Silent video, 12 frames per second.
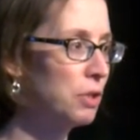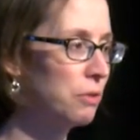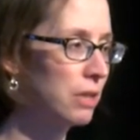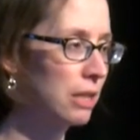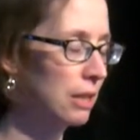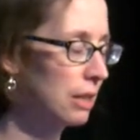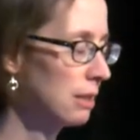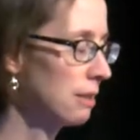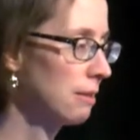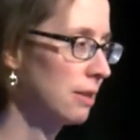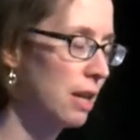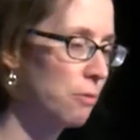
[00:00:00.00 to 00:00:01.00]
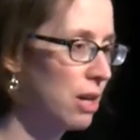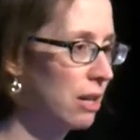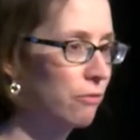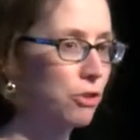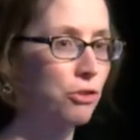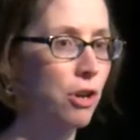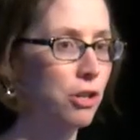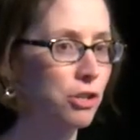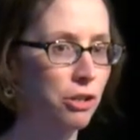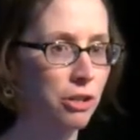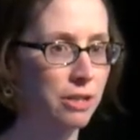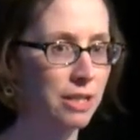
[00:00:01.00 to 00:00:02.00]
using its statewide
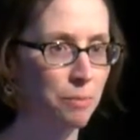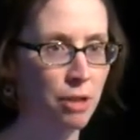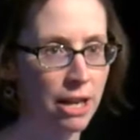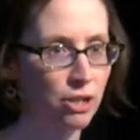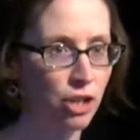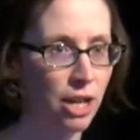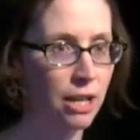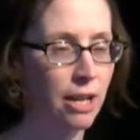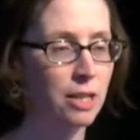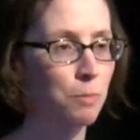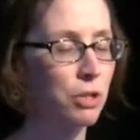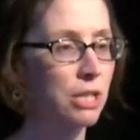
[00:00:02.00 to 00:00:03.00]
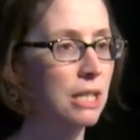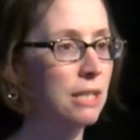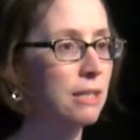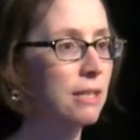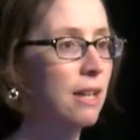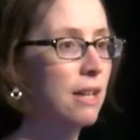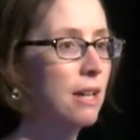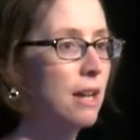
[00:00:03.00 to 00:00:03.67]
infrastructure and supply chain expertise